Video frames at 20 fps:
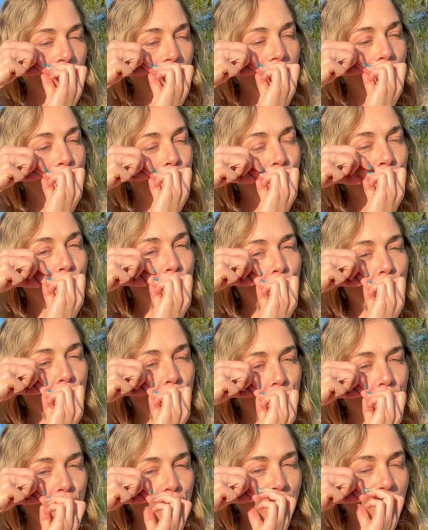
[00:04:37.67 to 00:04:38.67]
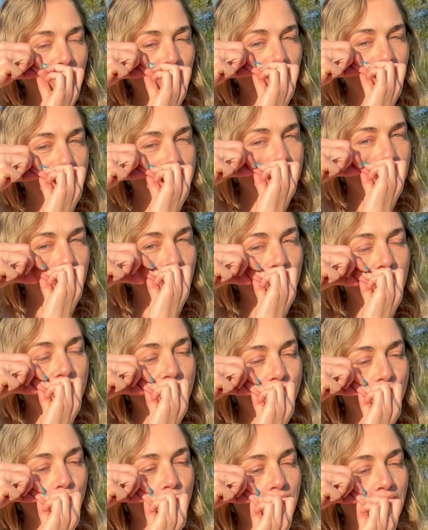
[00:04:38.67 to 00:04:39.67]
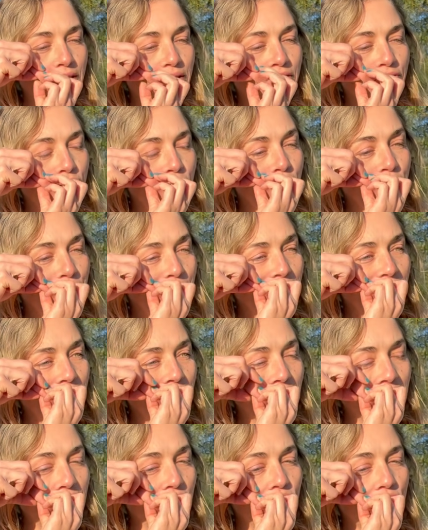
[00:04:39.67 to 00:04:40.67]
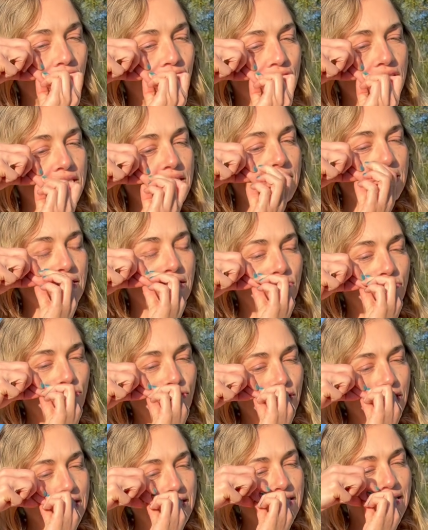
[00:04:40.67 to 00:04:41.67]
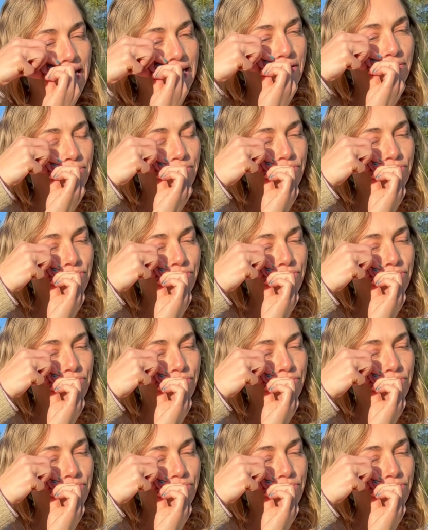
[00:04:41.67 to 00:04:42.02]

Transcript: a beauty routine. It's like literally for me like a nervous system reset.